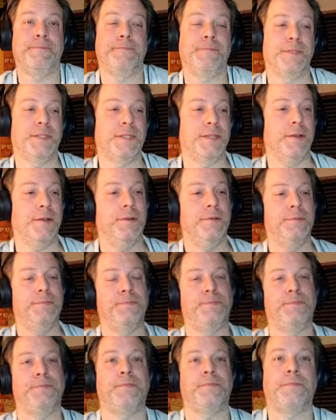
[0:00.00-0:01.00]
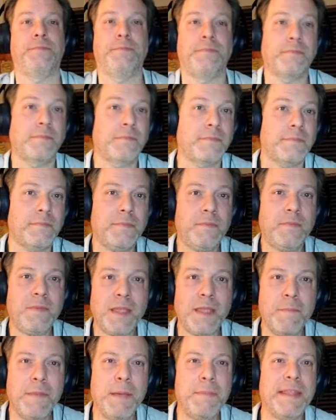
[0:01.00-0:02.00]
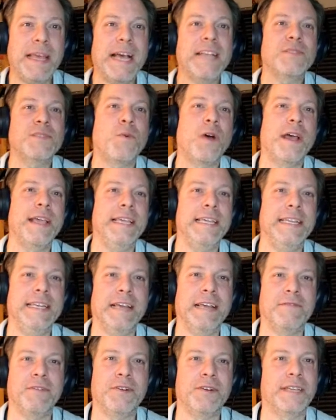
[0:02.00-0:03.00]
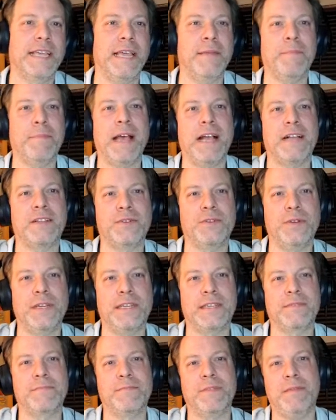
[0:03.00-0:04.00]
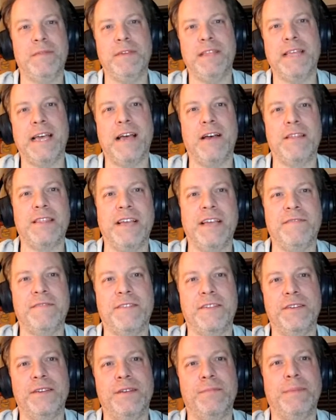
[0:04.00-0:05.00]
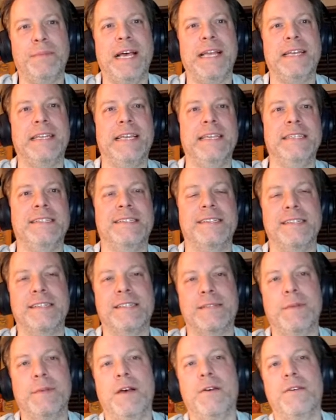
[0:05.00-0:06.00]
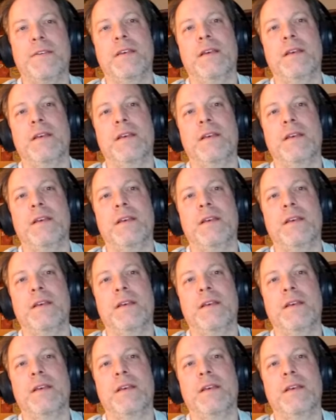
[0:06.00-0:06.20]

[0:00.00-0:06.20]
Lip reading: So maybe that's why he never came back to it. Maybe that left a bad taste in his mouth.